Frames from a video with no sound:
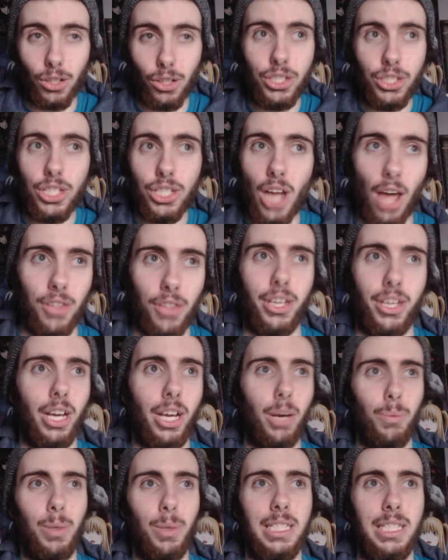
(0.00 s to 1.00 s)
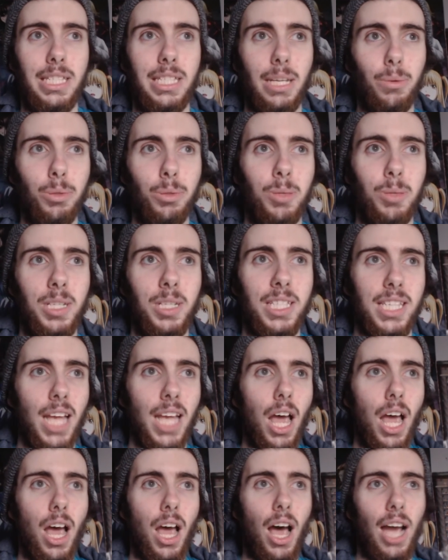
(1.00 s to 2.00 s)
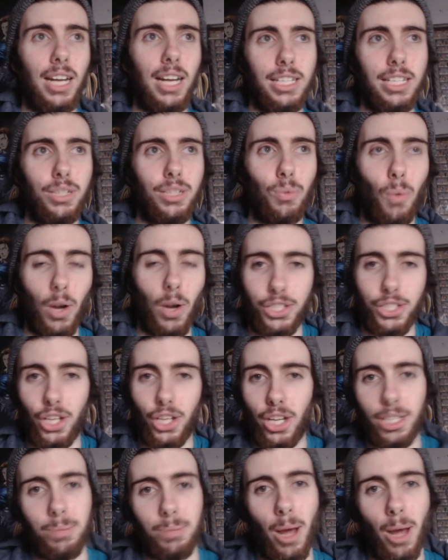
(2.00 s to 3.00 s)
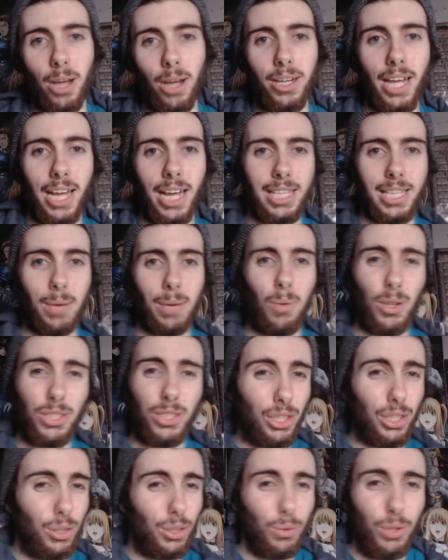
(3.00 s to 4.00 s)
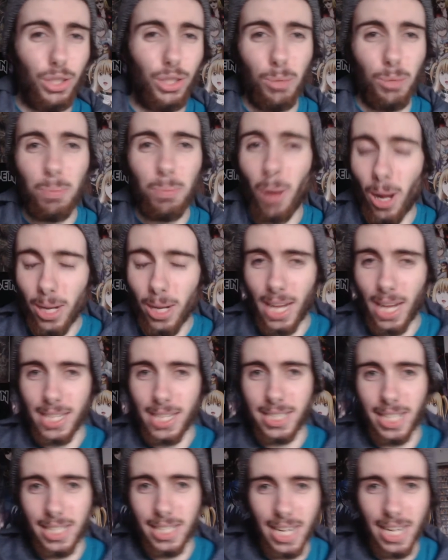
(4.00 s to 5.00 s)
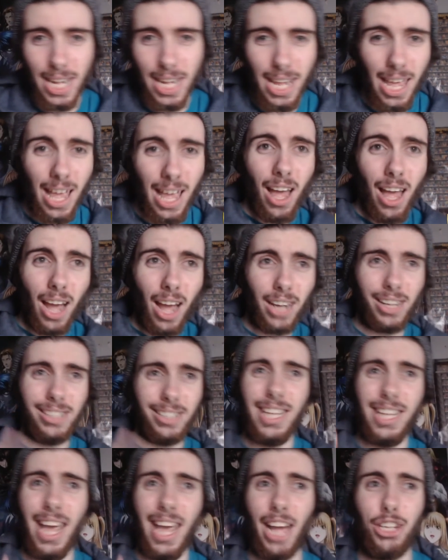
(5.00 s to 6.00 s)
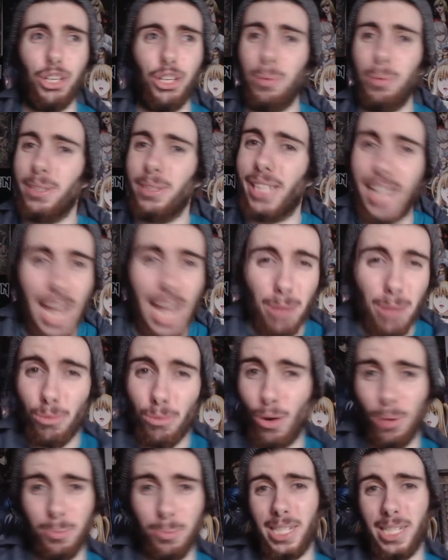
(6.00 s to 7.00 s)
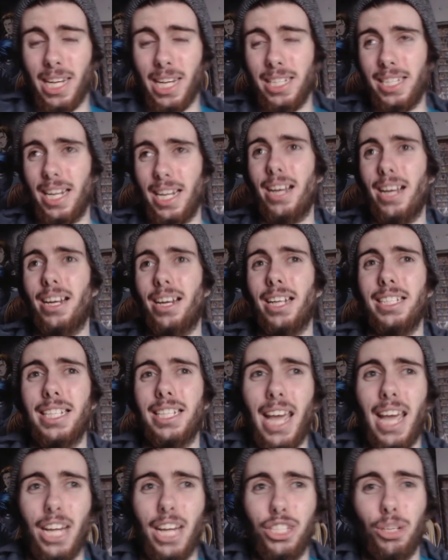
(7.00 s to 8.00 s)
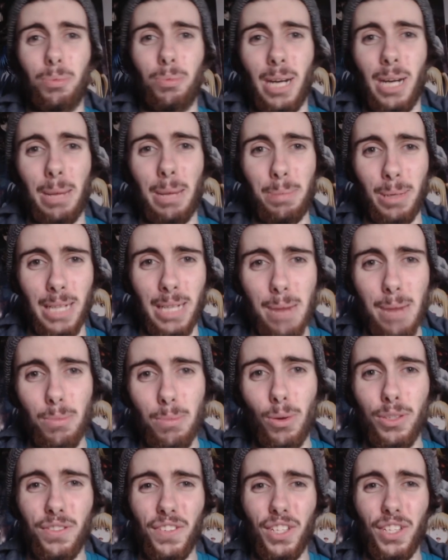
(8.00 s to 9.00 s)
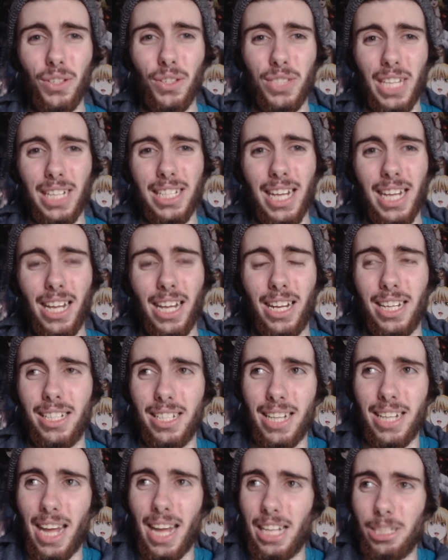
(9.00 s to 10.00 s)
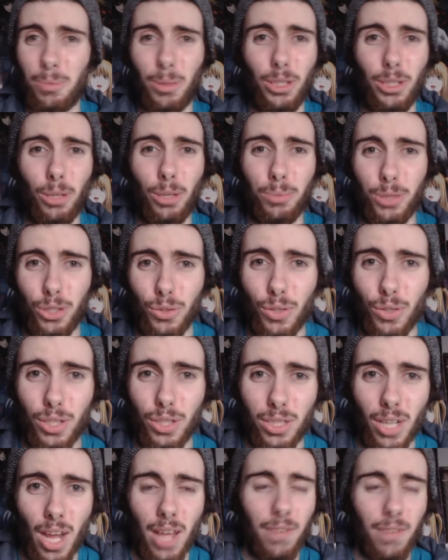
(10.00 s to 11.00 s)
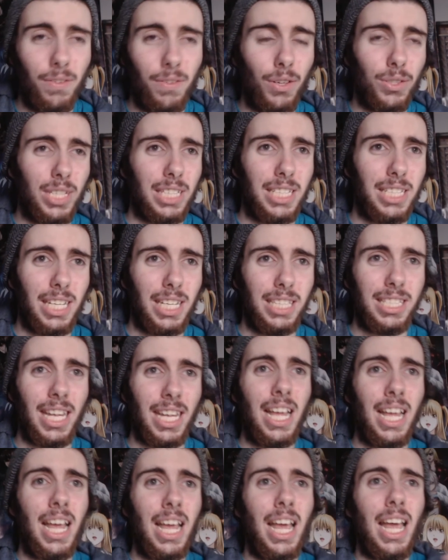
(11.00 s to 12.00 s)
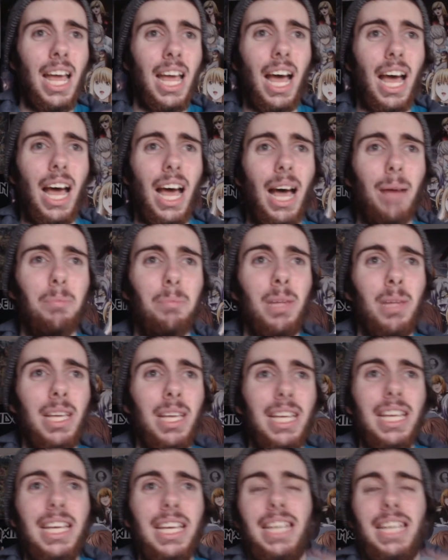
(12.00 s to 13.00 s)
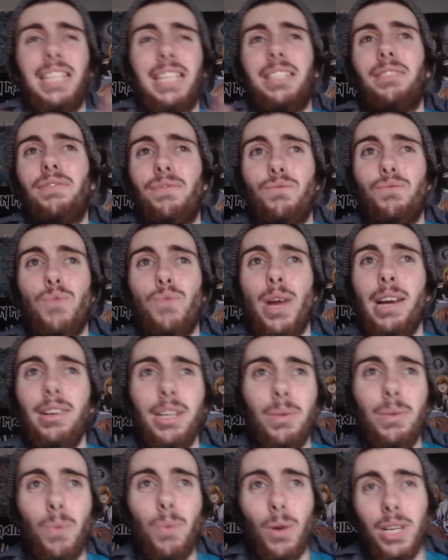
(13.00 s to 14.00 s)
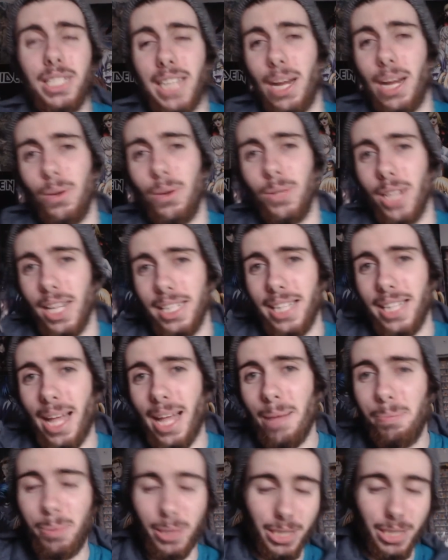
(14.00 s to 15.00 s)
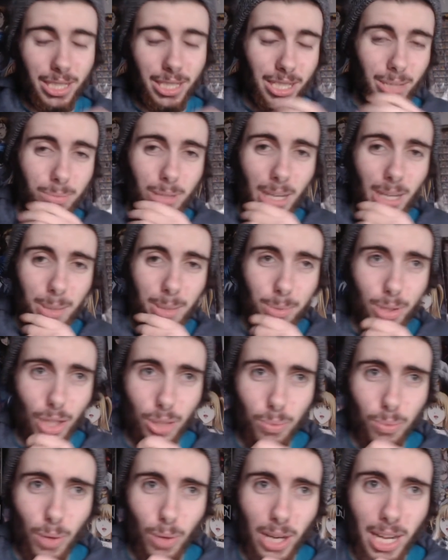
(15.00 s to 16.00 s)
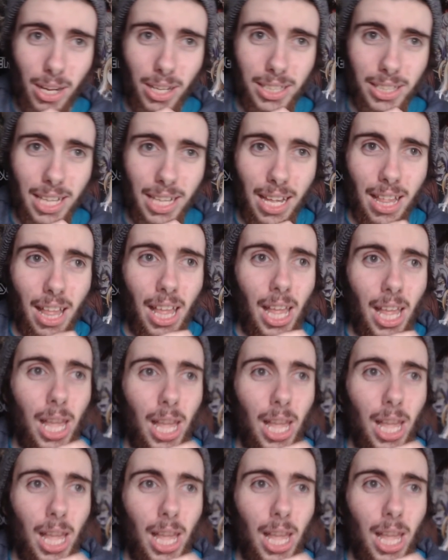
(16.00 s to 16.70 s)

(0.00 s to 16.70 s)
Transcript: There's nothing on Wednesday, which means I like to watch a lot of the podcasts. I watch the Dude Soup podcast that day. I like to catch up on the Game Grumps that day. I like to catch up on Epic Name Bros videos that day. I like to catch up on Lopus Jr.'s videos that days. It rarely works out like that, but it sometimes does work out like that.